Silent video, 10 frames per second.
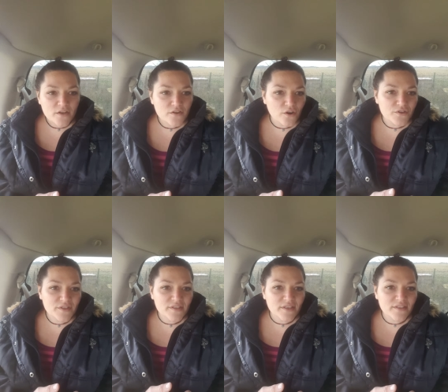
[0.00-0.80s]

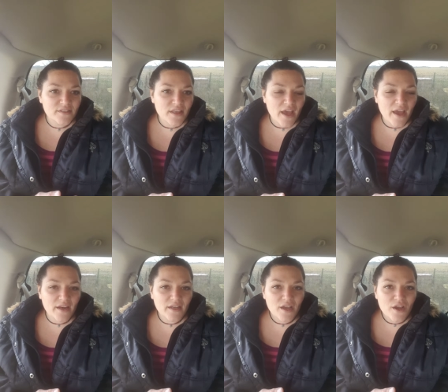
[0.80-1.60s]
narcissist
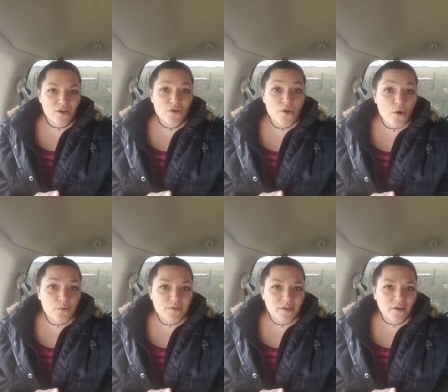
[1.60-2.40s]
that
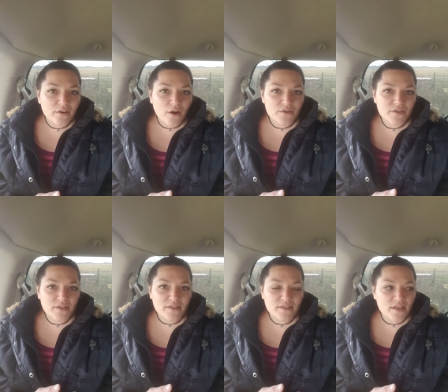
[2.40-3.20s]
knows they're a
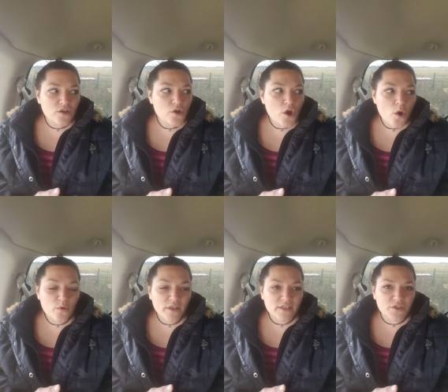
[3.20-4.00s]
narcissist. They
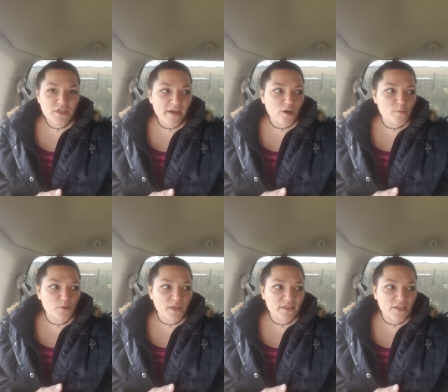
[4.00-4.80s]
know that they're
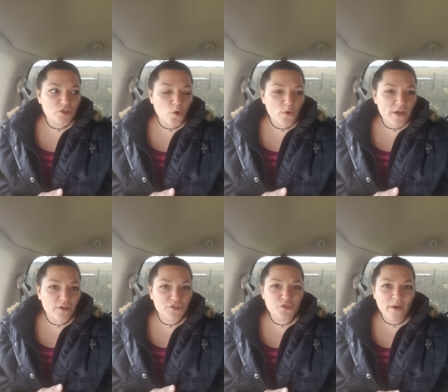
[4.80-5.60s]
terrible, and they don't
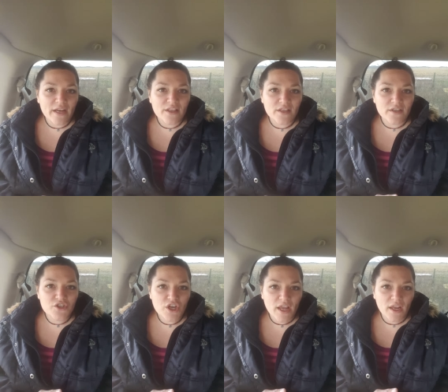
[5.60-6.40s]
care to do anything to
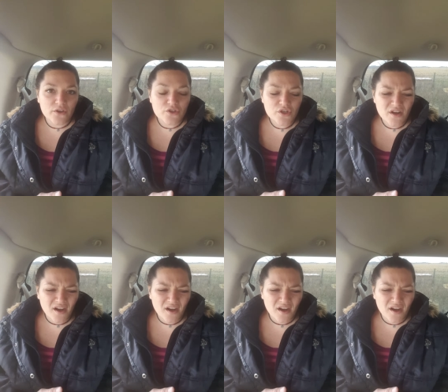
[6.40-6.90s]
change.